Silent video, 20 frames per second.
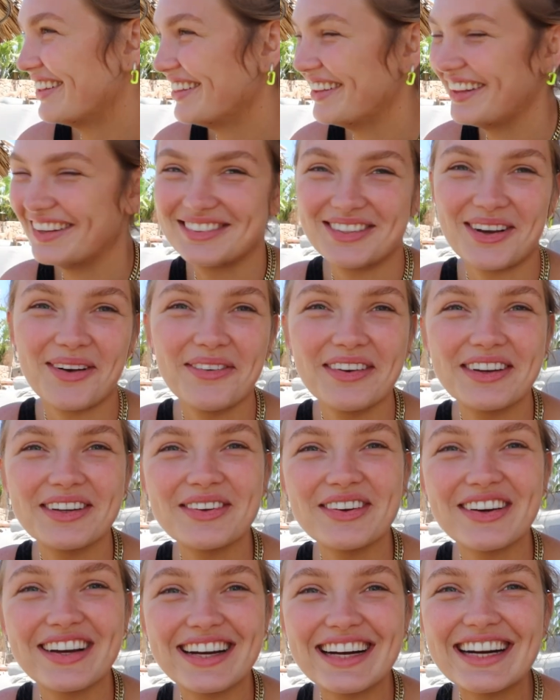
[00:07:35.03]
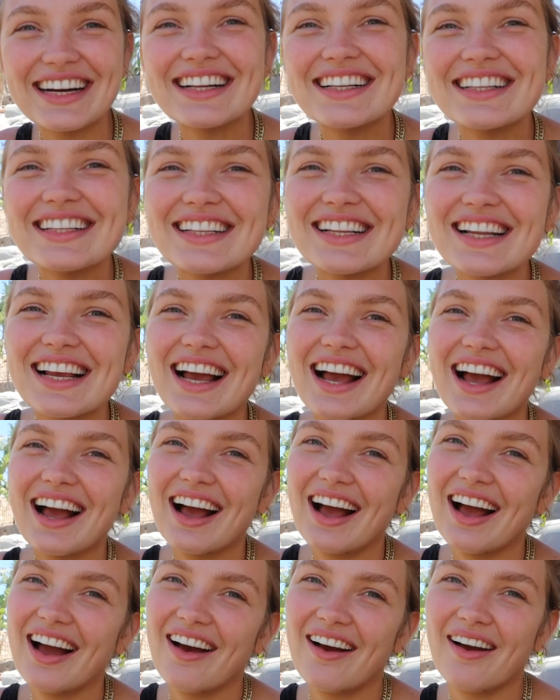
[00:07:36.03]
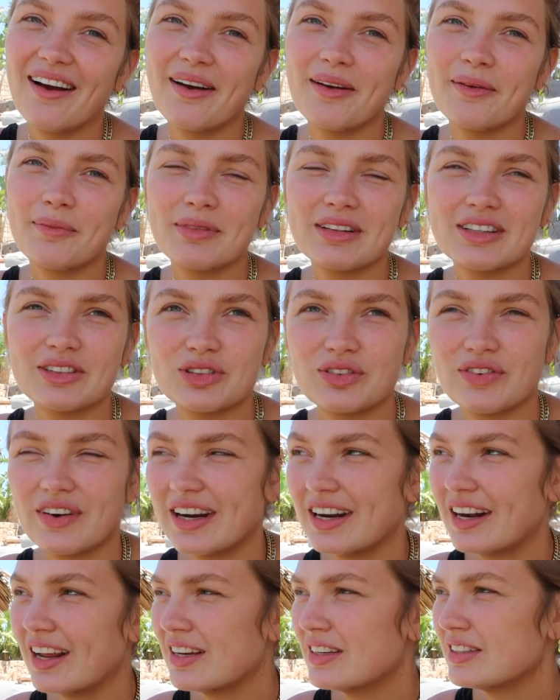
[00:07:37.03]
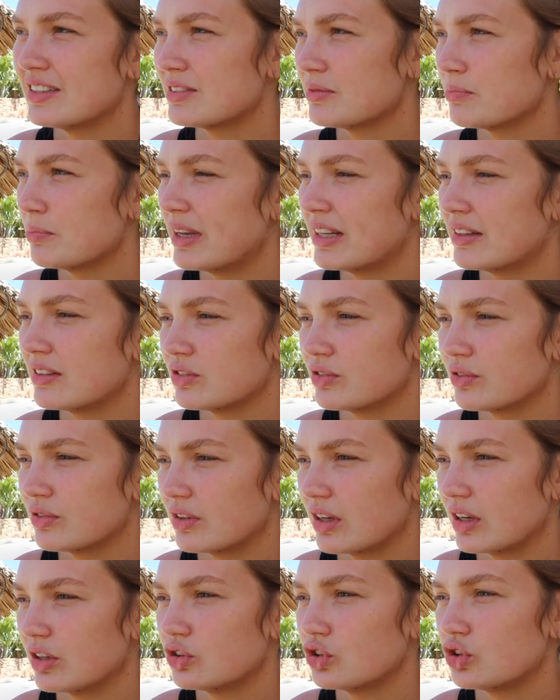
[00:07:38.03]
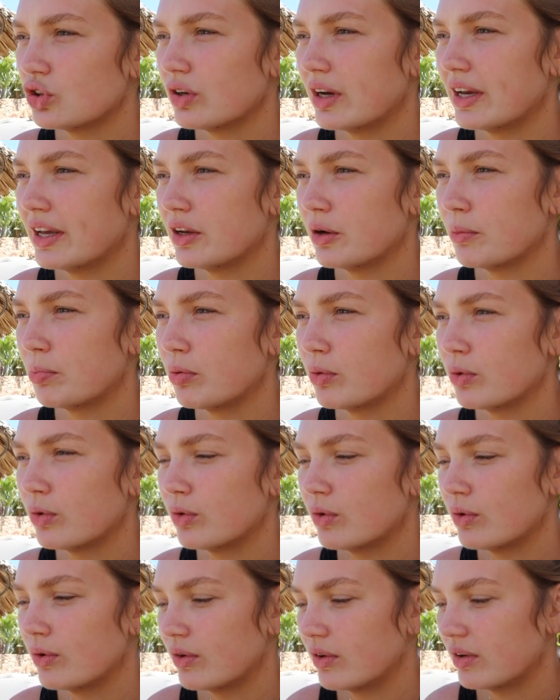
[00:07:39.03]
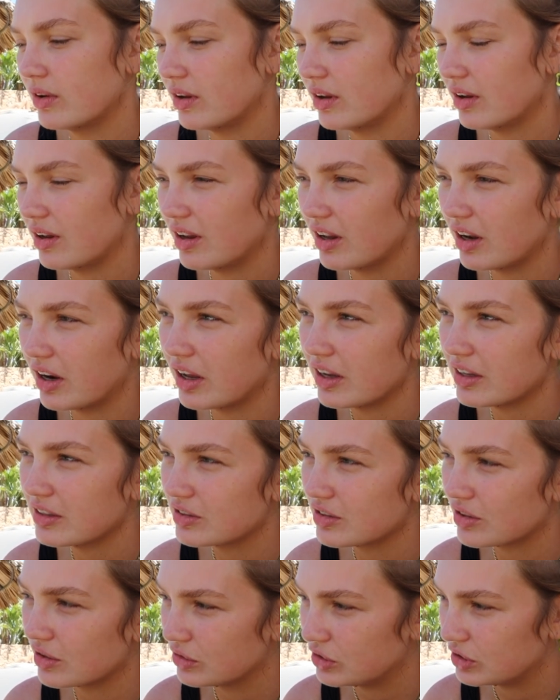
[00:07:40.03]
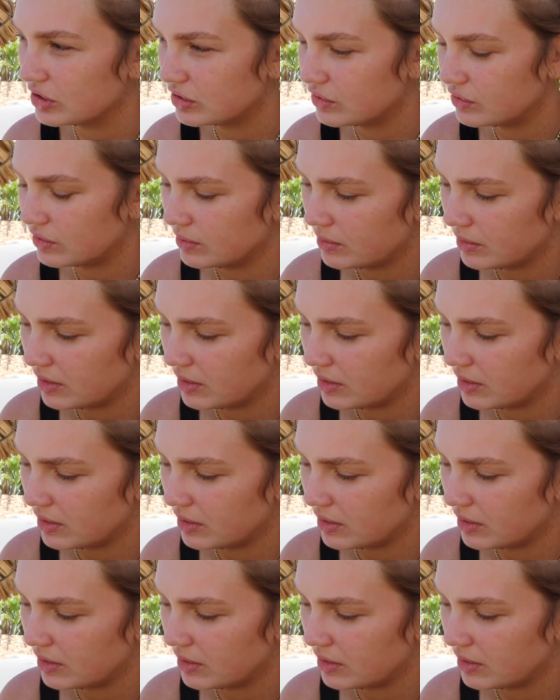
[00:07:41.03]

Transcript: that's all we do here. But it's very nice. Mint is enjoying the pool a lot, so she's